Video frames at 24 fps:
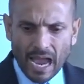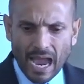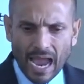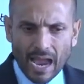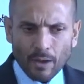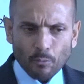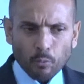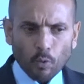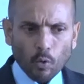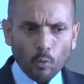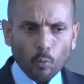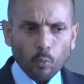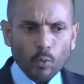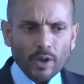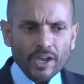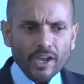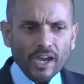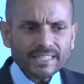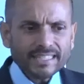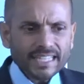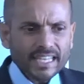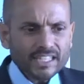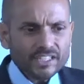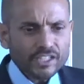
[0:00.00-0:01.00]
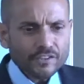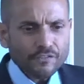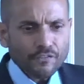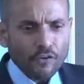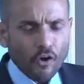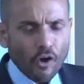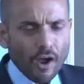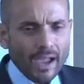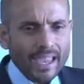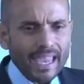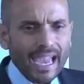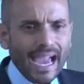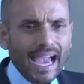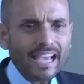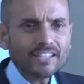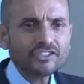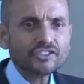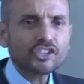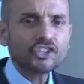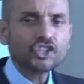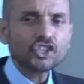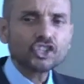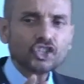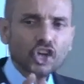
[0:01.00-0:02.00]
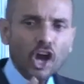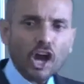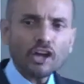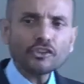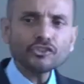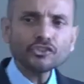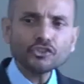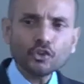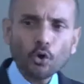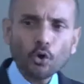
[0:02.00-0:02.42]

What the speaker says: And what we identify as the shut